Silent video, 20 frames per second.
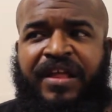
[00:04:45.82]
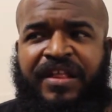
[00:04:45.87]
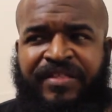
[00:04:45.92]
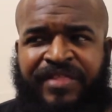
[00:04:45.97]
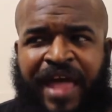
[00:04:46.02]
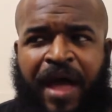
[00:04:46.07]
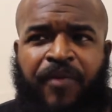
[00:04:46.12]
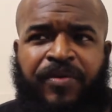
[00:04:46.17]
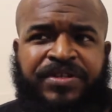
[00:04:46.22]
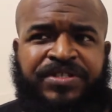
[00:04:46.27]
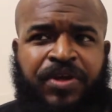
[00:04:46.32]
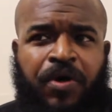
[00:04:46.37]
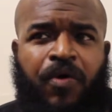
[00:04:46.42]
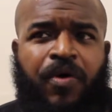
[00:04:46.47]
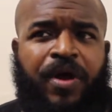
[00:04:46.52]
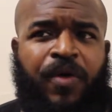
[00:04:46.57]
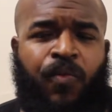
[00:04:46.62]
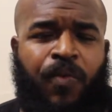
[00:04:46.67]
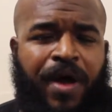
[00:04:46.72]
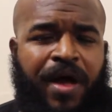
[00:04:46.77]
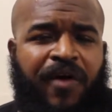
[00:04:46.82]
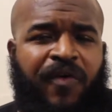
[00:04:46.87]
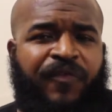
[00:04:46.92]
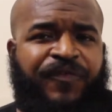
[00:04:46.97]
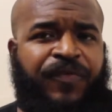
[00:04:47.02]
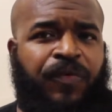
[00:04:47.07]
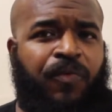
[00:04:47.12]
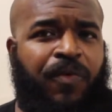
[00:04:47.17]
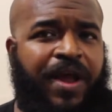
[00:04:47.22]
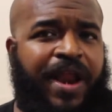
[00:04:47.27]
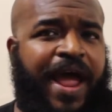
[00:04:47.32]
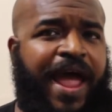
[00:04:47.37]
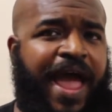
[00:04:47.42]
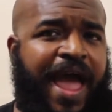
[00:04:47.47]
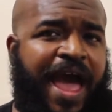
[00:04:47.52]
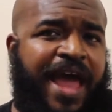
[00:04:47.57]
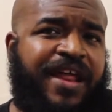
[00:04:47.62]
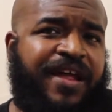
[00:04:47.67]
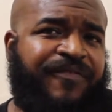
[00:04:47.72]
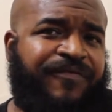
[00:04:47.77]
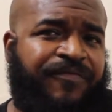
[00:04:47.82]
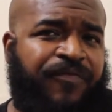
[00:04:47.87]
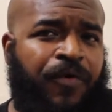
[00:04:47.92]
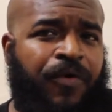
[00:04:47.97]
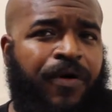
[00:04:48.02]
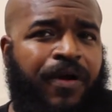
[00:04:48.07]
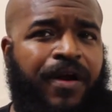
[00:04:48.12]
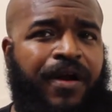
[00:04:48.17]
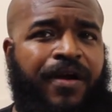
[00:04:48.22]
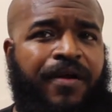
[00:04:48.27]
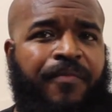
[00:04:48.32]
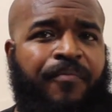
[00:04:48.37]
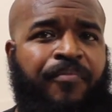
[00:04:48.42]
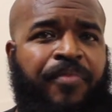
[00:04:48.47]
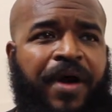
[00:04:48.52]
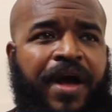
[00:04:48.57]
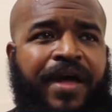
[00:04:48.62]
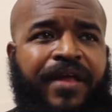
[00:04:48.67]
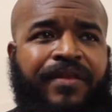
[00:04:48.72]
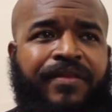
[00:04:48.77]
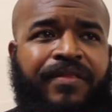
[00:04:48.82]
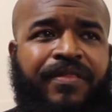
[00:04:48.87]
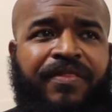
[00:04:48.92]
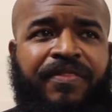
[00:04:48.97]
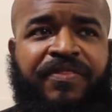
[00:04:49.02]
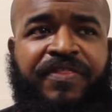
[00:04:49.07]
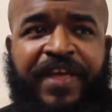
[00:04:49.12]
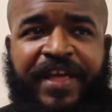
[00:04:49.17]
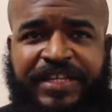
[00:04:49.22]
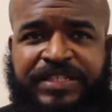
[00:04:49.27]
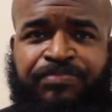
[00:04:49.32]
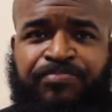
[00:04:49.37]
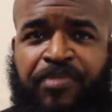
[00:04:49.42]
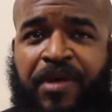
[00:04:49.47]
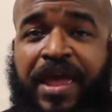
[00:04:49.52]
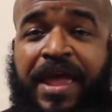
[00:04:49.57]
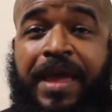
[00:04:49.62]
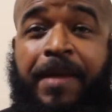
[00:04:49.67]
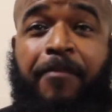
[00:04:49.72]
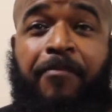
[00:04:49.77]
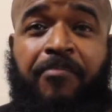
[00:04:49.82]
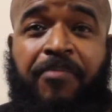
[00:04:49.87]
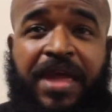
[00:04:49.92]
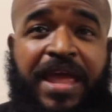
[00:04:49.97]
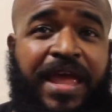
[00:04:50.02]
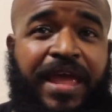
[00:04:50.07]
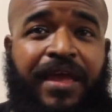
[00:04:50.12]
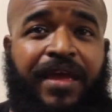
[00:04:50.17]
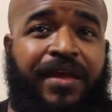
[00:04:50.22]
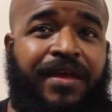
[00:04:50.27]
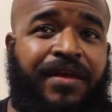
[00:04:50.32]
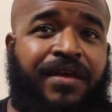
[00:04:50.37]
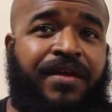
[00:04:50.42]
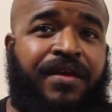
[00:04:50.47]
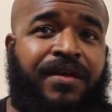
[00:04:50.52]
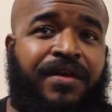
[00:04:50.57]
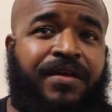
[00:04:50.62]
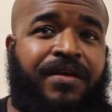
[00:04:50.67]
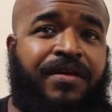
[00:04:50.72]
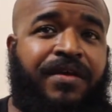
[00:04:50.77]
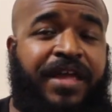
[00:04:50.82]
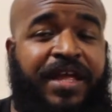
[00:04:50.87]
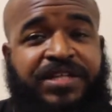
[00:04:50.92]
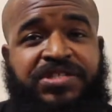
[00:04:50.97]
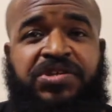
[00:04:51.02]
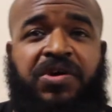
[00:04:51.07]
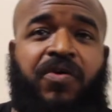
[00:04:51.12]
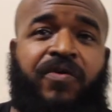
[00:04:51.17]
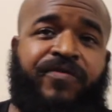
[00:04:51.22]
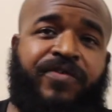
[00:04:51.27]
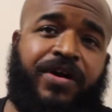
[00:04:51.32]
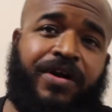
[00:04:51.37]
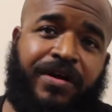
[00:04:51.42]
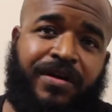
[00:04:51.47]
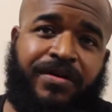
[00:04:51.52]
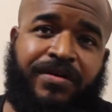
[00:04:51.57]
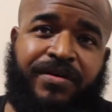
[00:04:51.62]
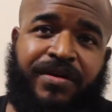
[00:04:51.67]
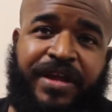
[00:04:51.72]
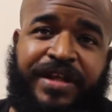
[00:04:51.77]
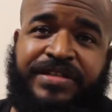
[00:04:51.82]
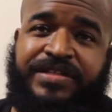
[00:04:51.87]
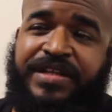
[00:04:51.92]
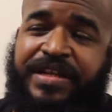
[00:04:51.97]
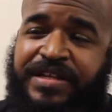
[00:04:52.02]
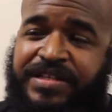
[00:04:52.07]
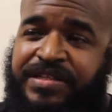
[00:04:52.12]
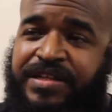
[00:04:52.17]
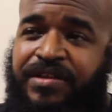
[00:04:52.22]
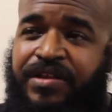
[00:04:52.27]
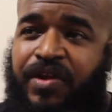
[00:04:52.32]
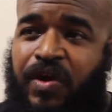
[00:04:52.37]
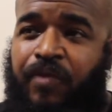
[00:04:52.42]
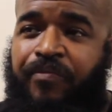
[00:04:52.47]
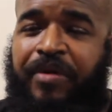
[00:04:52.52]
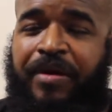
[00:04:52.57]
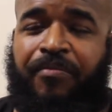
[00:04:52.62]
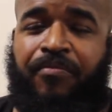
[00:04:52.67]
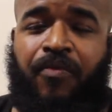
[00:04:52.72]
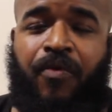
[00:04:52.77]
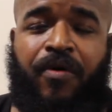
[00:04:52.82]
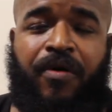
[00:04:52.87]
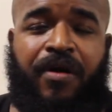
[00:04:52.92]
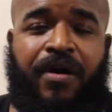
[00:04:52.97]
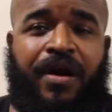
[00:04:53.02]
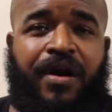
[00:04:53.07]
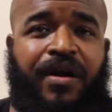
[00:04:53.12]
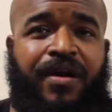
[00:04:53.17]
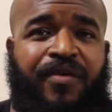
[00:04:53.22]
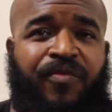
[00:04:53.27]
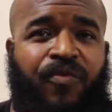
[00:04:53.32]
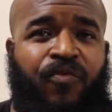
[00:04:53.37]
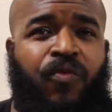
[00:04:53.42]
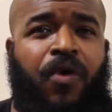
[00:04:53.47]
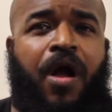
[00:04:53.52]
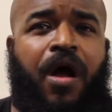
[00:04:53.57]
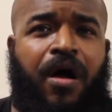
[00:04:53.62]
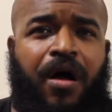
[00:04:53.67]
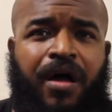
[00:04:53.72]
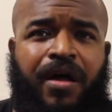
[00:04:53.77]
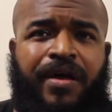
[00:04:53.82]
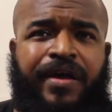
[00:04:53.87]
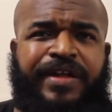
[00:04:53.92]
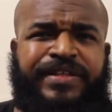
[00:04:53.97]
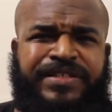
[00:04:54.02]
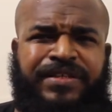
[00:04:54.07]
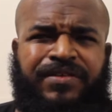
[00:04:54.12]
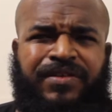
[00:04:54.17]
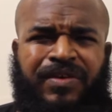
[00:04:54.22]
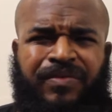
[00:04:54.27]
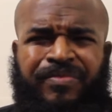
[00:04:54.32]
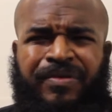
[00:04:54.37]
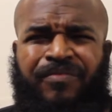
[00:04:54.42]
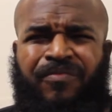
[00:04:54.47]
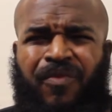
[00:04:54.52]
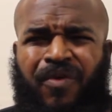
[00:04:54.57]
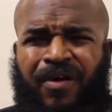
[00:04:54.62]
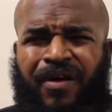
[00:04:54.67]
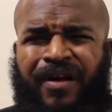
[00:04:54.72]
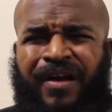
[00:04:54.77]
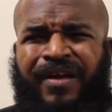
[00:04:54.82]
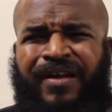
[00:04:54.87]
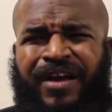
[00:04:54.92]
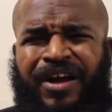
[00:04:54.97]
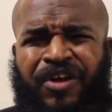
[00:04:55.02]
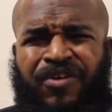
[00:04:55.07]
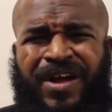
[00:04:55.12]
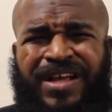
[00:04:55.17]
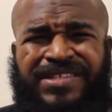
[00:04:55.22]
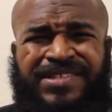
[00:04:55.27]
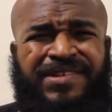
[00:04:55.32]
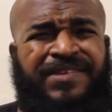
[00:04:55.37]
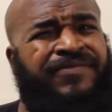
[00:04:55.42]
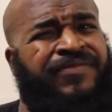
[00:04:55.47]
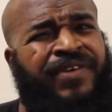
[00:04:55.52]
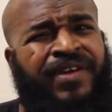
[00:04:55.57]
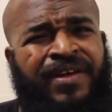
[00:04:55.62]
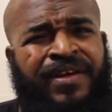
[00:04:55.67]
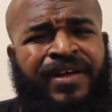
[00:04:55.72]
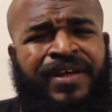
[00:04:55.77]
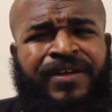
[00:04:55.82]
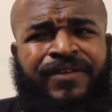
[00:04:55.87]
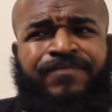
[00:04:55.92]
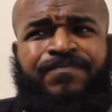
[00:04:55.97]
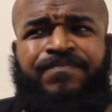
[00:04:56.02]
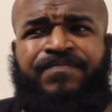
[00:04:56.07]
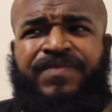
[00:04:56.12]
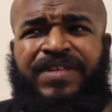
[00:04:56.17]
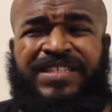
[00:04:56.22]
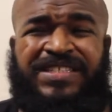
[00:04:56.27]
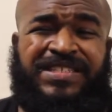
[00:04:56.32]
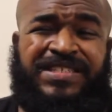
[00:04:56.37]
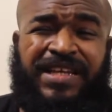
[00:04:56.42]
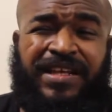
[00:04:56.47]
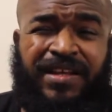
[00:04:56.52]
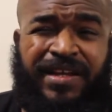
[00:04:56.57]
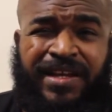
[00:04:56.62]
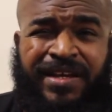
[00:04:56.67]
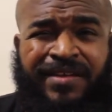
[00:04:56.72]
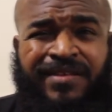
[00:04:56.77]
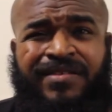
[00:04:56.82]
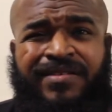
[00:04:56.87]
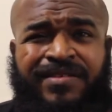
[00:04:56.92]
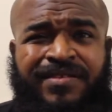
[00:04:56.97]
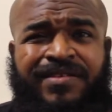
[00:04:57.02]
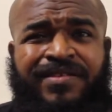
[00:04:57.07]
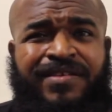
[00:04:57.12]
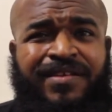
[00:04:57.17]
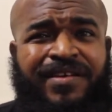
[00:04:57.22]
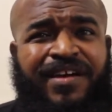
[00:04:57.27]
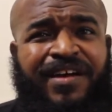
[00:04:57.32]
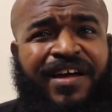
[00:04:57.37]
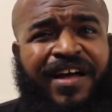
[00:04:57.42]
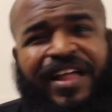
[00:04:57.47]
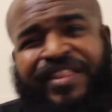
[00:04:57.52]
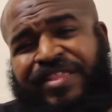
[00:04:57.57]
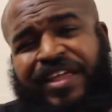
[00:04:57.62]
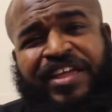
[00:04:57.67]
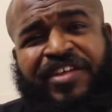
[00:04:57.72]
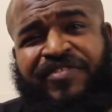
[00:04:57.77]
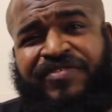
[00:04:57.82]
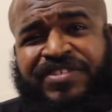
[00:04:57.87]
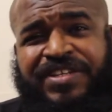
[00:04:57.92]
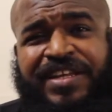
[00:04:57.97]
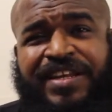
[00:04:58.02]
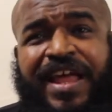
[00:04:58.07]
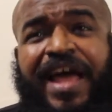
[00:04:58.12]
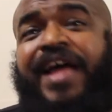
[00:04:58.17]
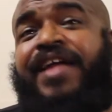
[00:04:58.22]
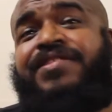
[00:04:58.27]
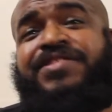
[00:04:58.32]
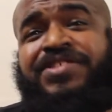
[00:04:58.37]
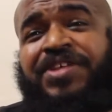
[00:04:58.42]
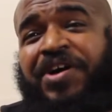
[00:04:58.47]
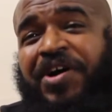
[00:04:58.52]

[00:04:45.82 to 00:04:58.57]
that was going well for what I had it for. But this being me gets over. It's a little bit more raw. It's a little bit more aggressive. It's silly. I think you've seen that. So.